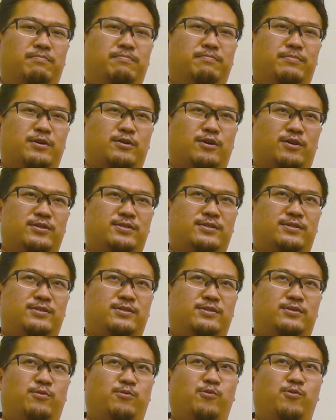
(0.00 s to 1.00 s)
because
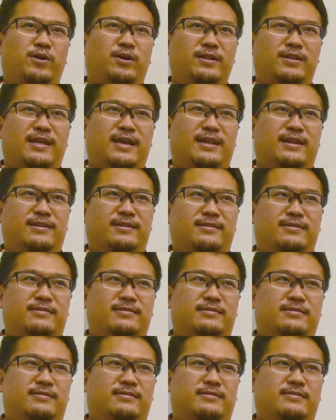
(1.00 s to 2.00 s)
the world and
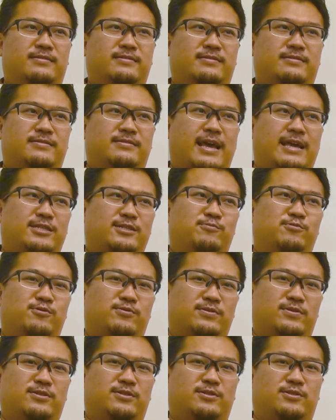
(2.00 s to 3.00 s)
the textbook
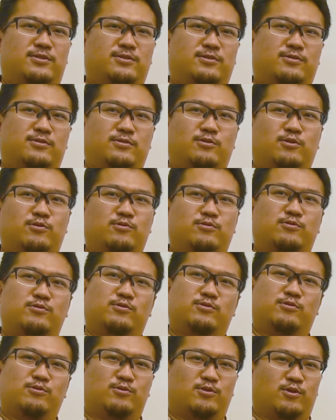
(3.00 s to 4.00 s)
is
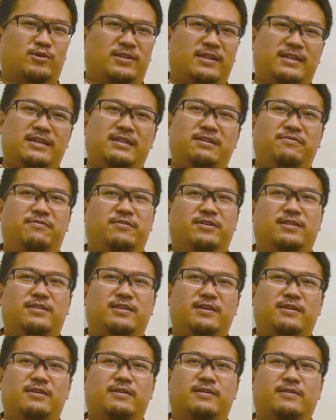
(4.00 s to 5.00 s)
two totally different
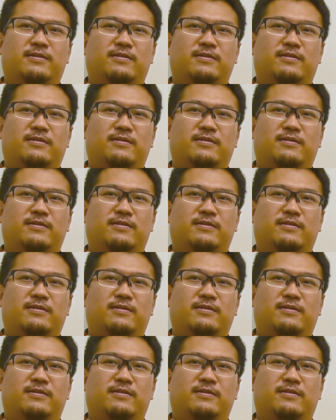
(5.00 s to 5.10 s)
things.